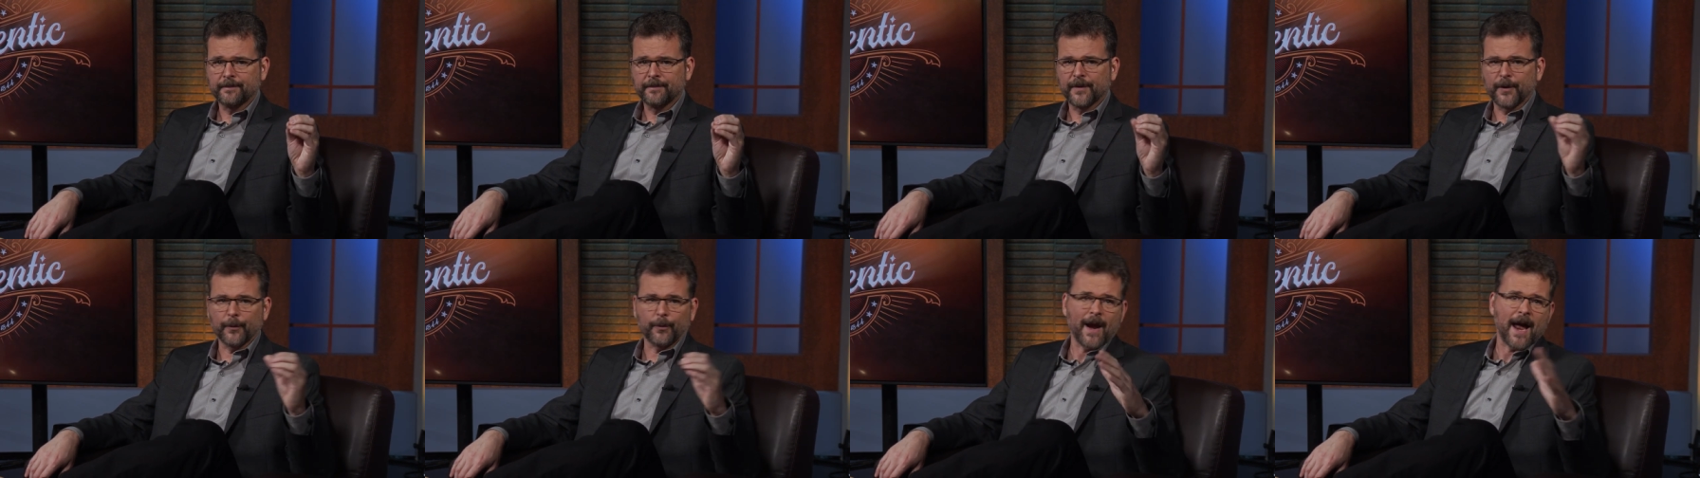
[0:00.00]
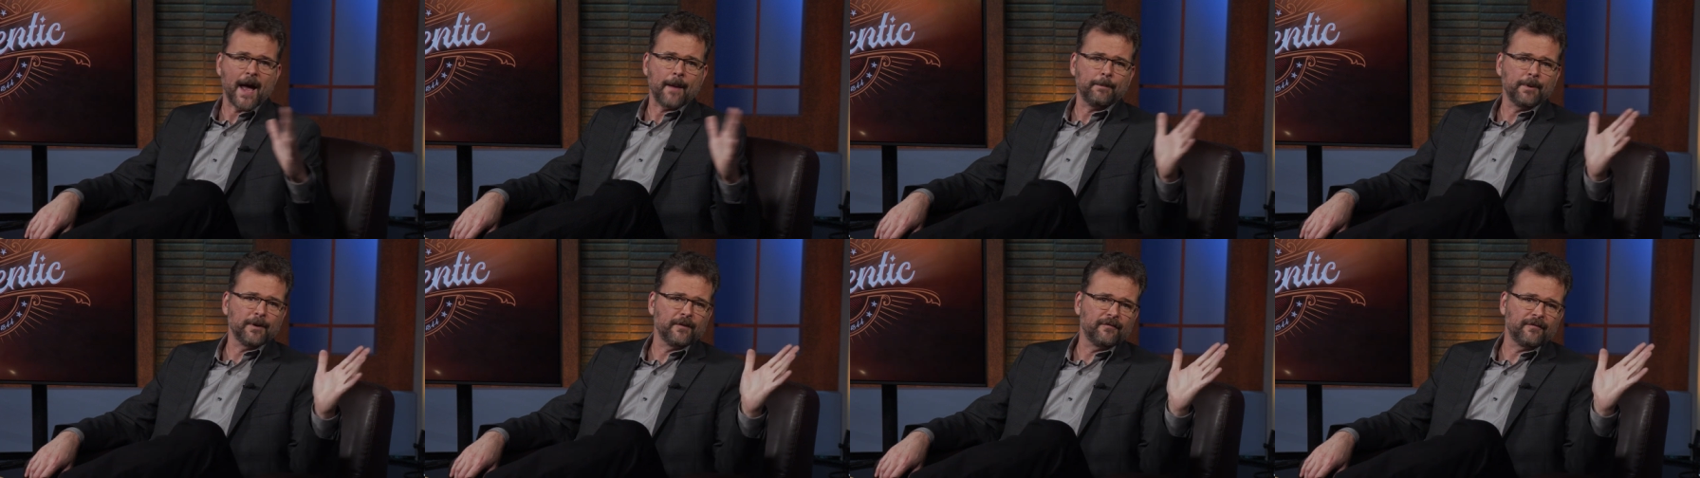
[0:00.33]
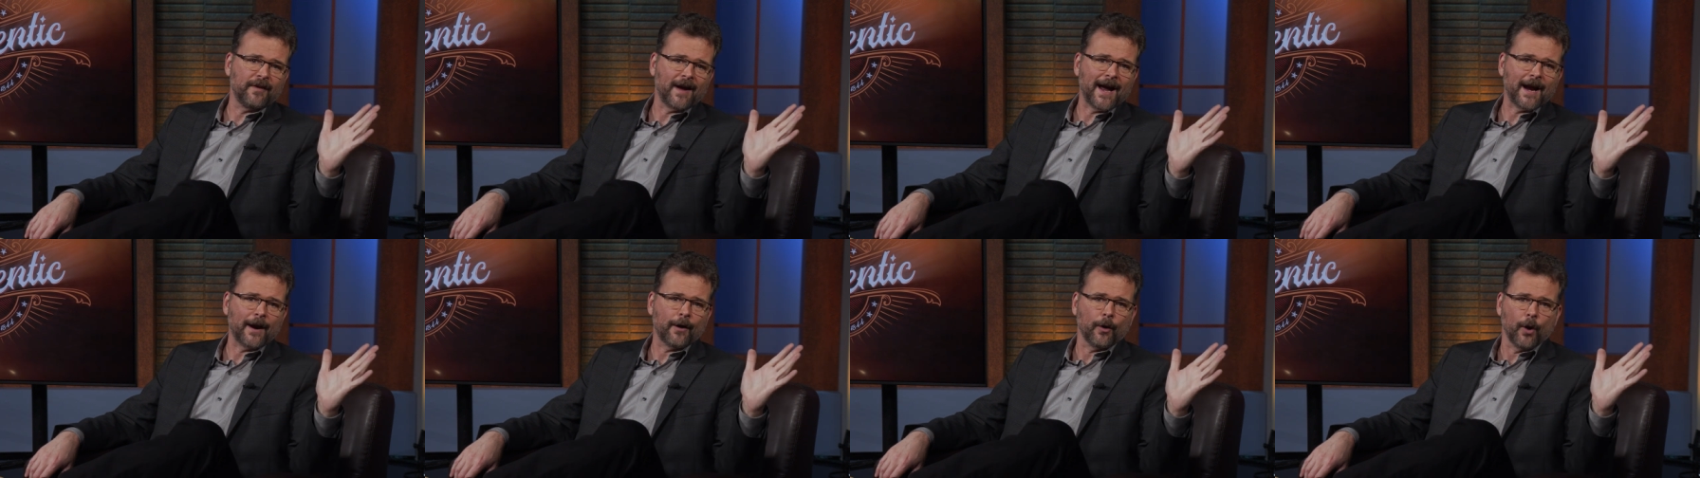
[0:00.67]
The rapid
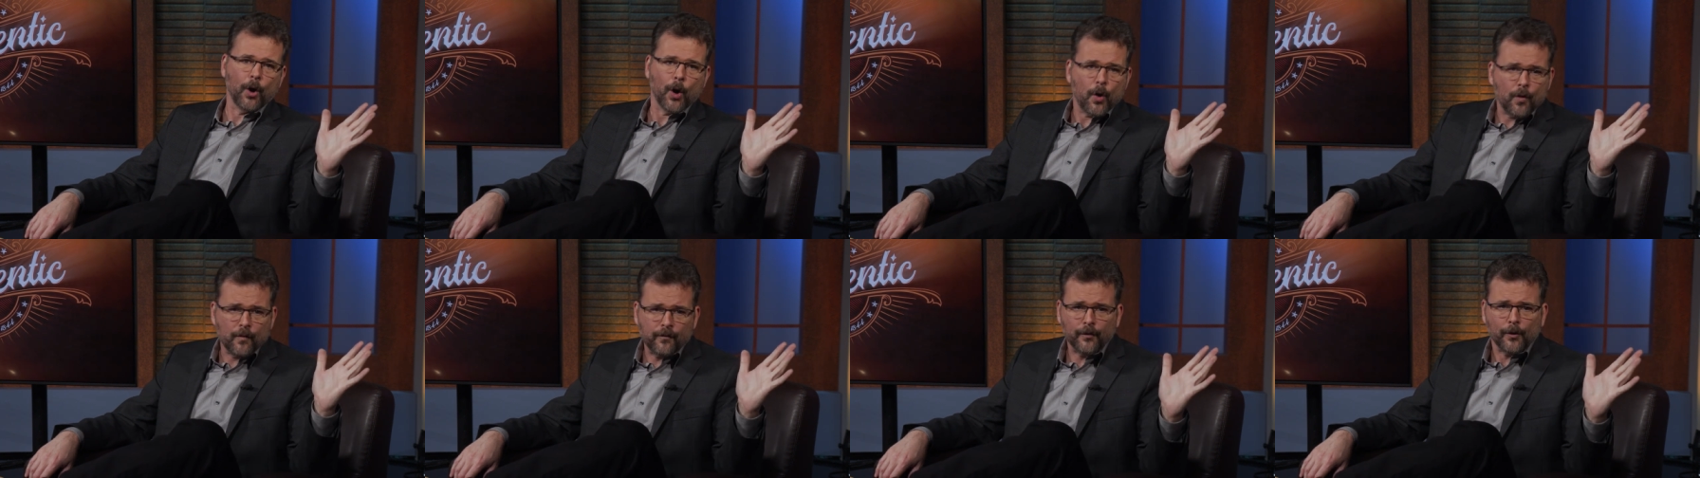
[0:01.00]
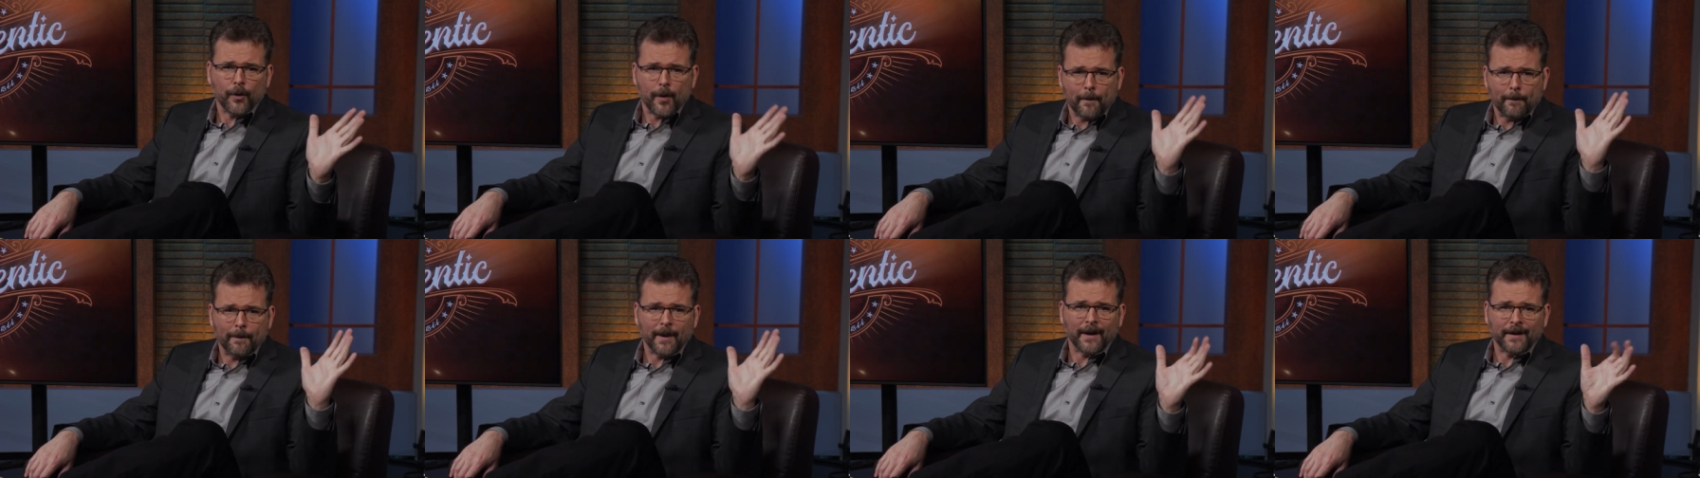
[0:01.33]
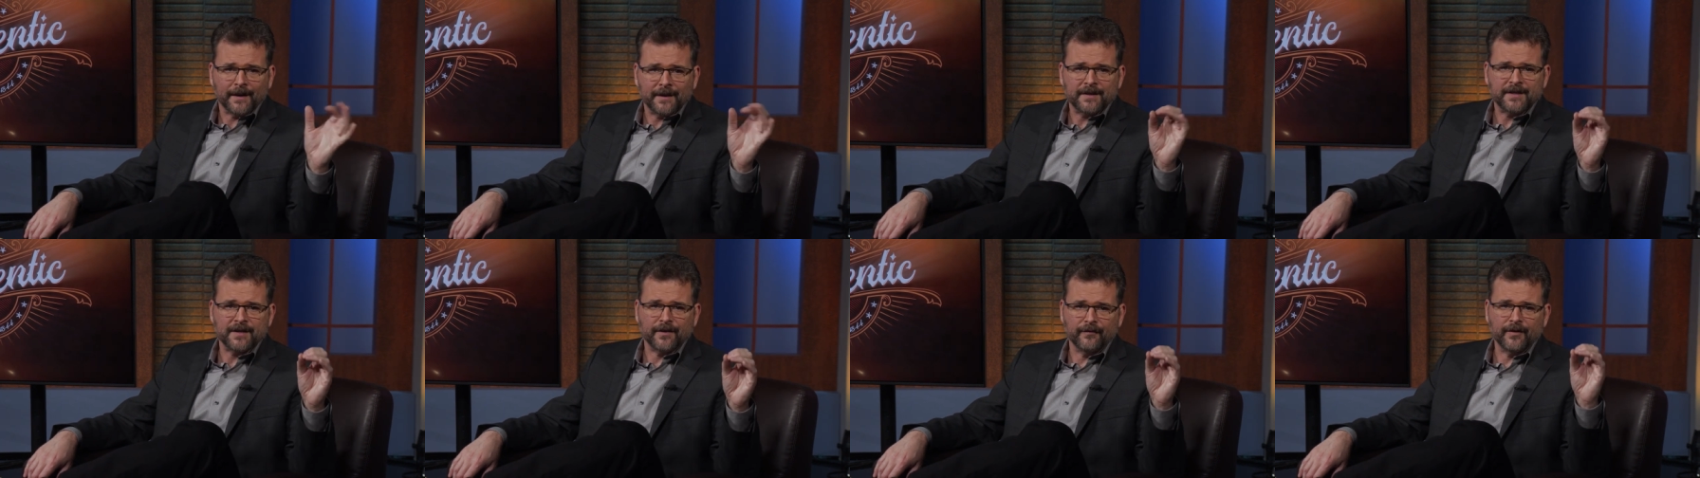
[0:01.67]
fire
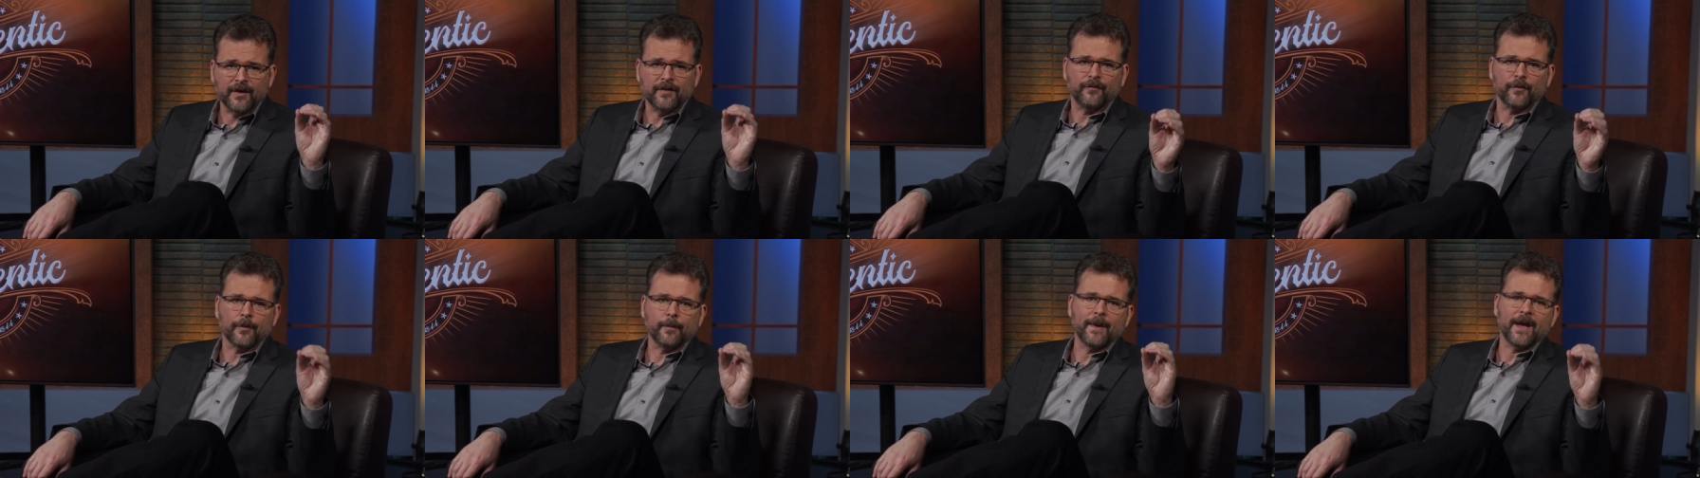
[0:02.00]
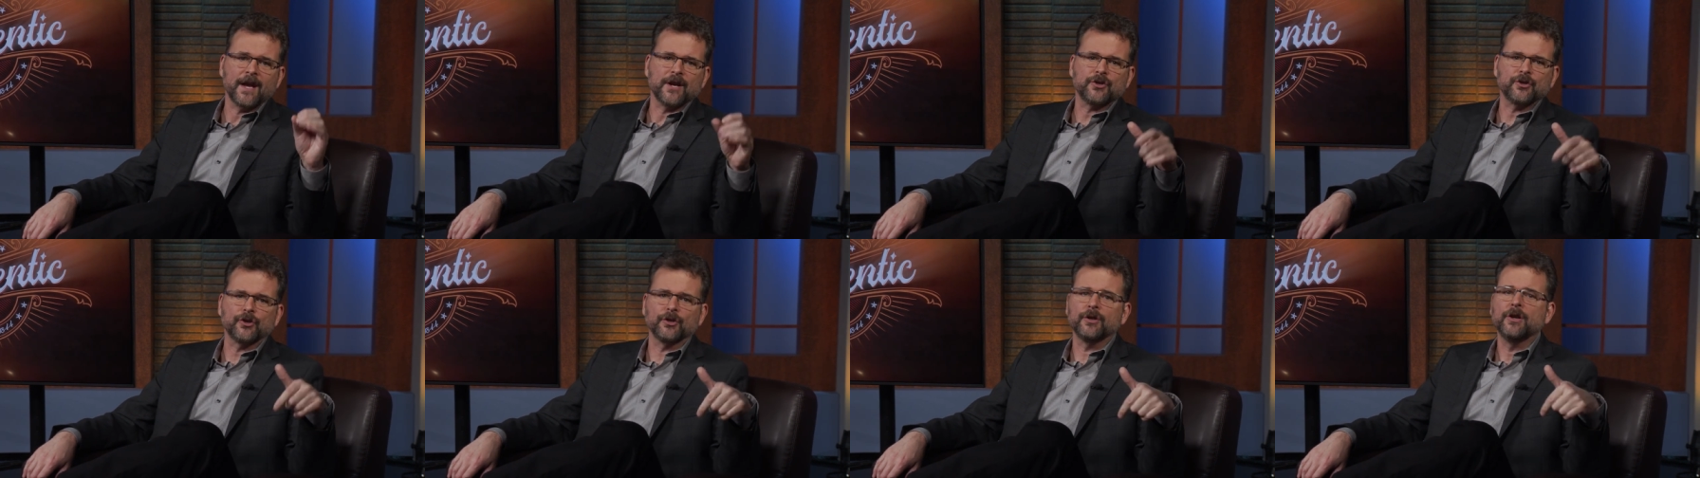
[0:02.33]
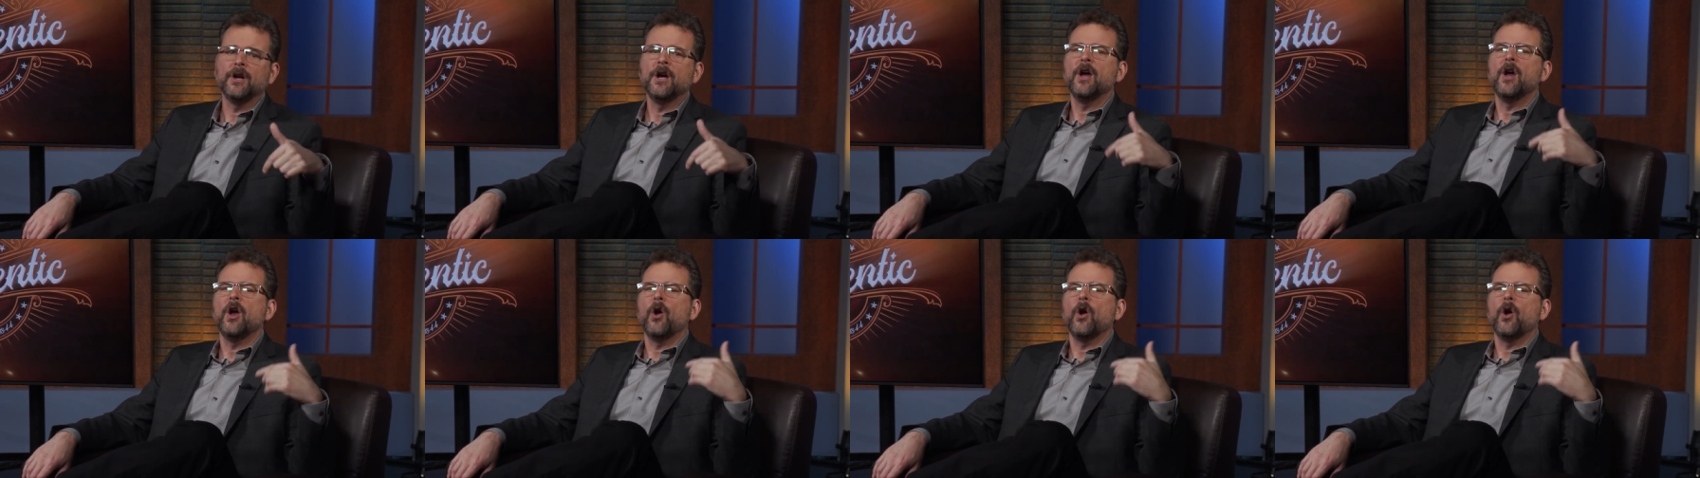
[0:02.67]
overabundance of information